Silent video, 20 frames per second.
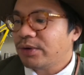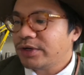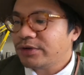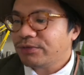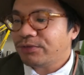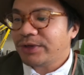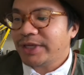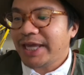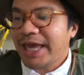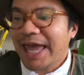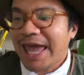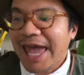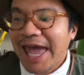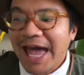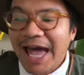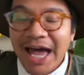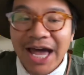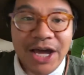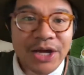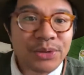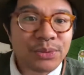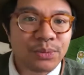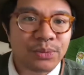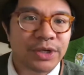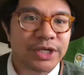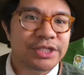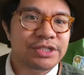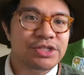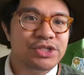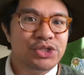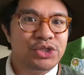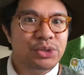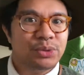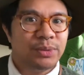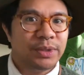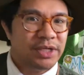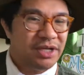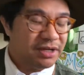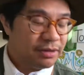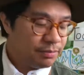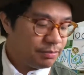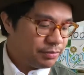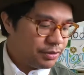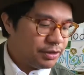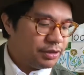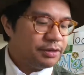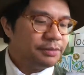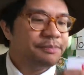if we add 1 to a number?